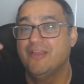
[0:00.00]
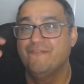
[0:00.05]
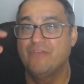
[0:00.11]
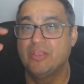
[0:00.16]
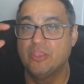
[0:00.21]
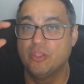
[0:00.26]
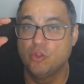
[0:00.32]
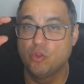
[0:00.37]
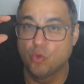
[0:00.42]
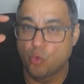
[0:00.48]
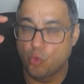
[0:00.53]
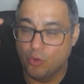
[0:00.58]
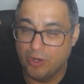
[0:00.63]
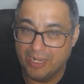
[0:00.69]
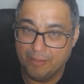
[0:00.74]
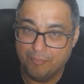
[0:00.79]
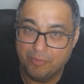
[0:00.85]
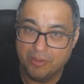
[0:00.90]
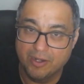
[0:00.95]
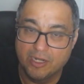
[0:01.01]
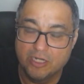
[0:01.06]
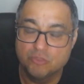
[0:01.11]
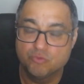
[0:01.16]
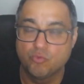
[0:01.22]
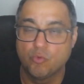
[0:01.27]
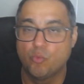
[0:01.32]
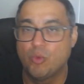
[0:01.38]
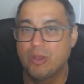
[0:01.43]
whether your holding period
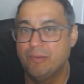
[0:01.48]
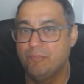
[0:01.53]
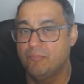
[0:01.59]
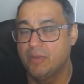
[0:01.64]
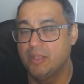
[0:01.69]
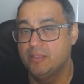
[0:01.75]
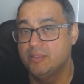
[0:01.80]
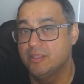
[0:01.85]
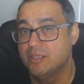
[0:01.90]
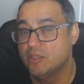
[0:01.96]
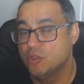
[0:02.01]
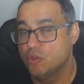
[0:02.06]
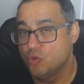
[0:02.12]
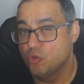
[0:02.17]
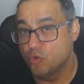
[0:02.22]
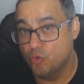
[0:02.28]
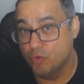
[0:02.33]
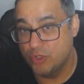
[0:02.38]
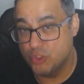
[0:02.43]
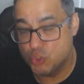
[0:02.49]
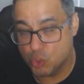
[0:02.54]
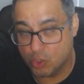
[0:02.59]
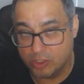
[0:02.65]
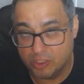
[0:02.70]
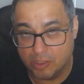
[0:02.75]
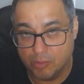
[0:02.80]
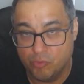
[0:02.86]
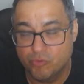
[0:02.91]
is for 1 month, you're doing
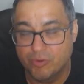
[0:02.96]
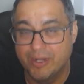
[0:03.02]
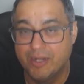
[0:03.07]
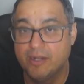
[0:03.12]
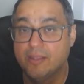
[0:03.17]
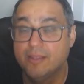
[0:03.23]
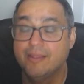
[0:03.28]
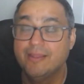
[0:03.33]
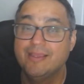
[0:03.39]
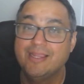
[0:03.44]
short term trade,